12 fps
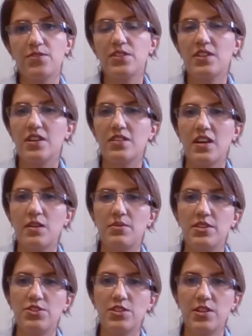for the
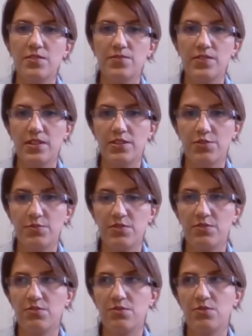contamination of fresh
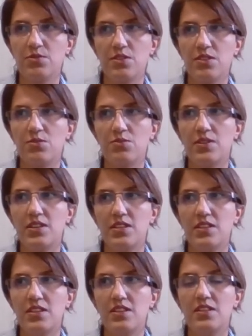produce in
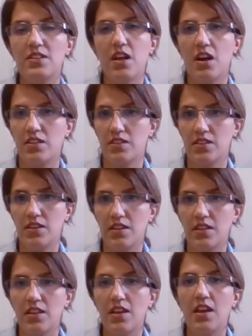2019,
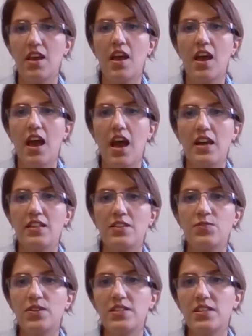and it
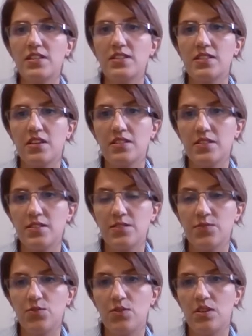was a
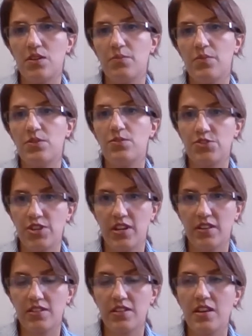successful
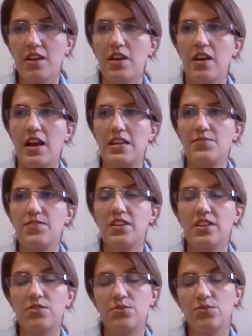project, as
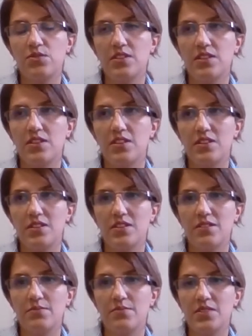we could
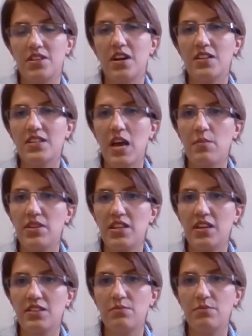
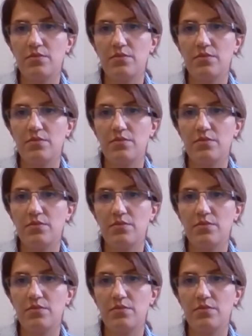decontaminate